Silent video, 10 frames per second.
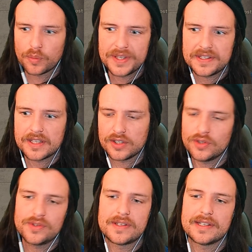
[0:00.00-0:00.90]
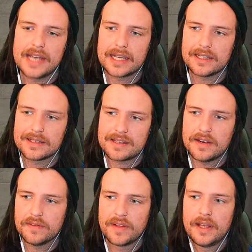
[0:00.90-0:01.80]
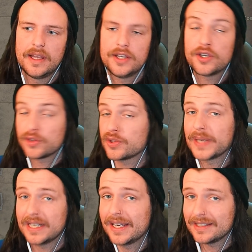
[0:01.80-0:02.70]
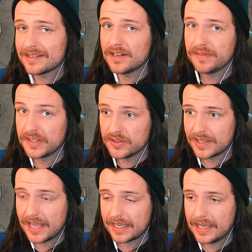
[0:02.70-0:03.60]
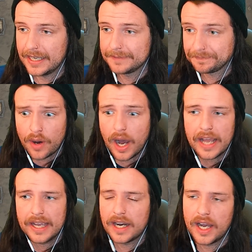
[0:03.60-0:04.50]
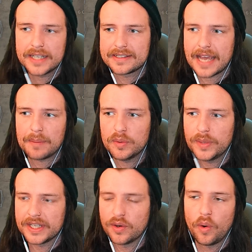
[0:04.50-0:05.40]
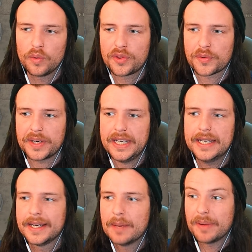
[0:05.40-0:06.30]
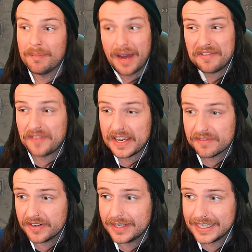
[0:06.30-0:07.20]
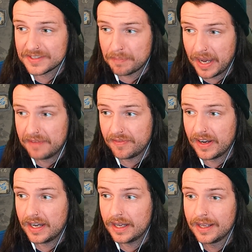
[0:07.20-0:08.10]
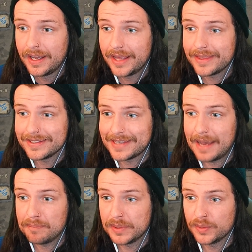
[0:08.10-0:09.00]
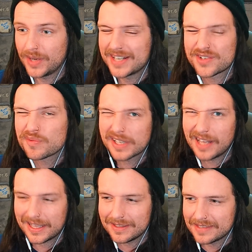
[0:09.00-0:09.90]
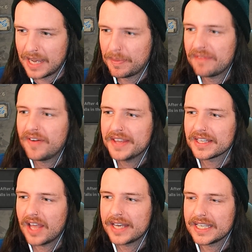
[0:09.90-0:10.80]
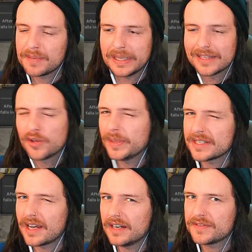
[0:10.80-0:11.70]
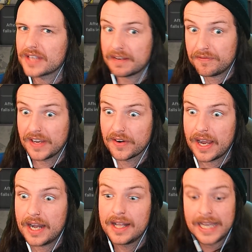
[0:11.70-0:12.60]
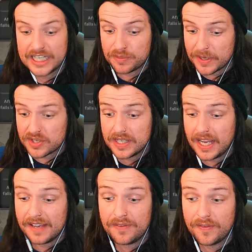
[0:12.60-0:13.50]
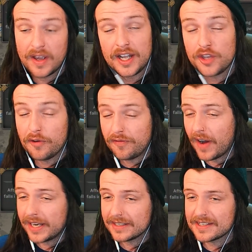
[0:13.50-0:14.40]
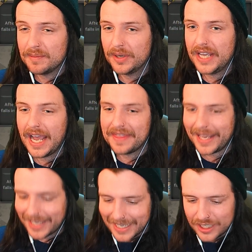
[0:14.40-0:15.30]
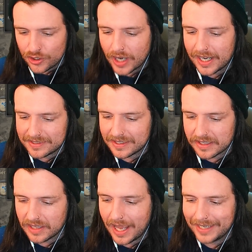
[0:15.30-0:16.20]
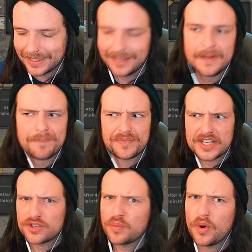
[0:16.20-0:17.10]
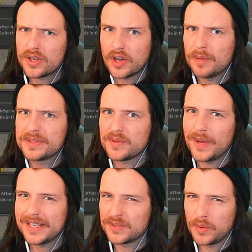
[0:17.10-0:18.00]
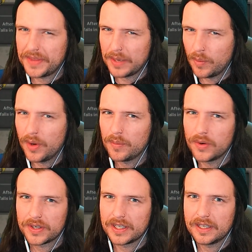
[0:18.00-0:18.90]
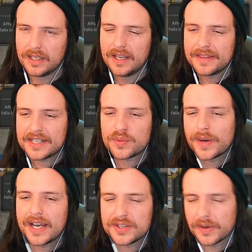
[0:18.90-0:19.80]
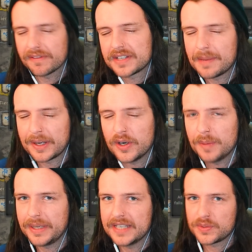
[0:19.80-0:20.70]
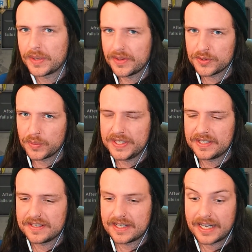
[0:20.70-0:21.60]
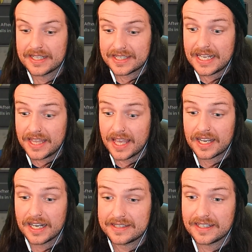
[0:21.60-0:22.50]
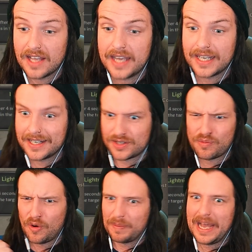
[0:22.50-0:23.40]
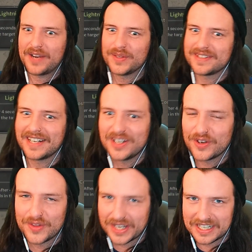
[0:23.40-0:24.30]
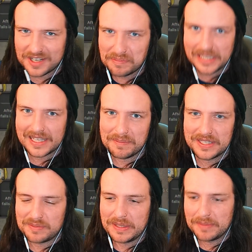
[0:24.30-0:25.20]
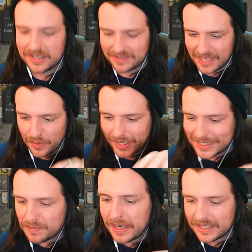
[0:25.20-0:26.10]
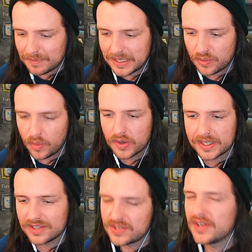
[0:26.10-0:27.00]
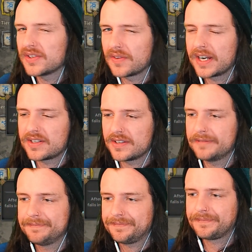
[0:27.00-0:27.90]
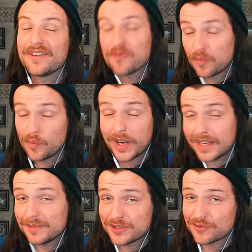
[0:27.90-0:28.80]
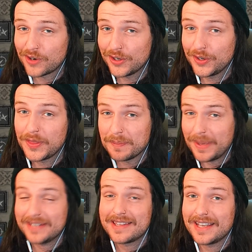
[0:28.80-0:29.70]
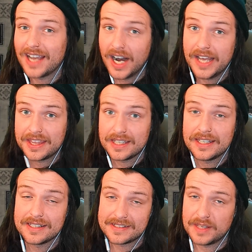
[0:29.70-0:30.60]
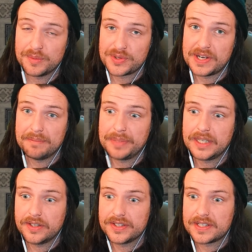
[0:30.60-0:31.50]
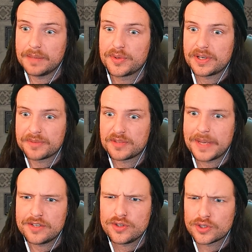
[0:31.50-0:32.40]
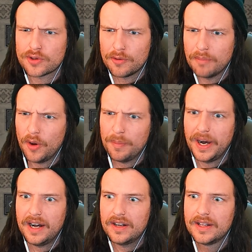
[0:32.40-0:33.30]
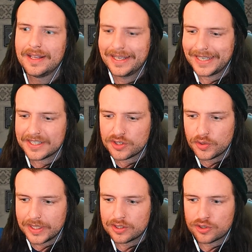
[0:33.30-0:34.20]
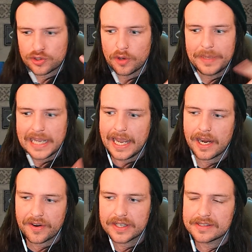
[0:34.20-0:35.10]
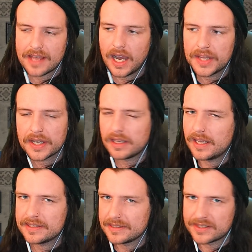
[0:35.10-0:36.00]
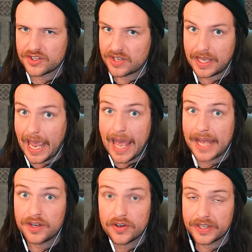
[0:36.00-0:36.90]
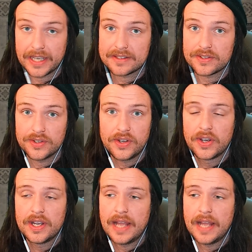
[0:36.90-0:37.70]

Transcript: you're a wizard that uses a dagger yourself, you can also ignite yourself and use it like that. Now I dabble in all 3, but my favorite is by far the zap build. I just really like the zap. I find the lightning can be a little bit tough to like figure out, especially if you're fighting somebody and they hear you casting the lightning, they just walk the opposite way as what they were walking. That's what I do every time I go up against one of those wizards and I can see they're casting lightning. I just walk backwards and I know they're going to completely miss me because they were expecting me to walk in a certain direction. Now, when it comes to rogue, the best thing I think is double jump, because double jump just makes you so mobile, gets you into so many areas that other classes just cannot get to.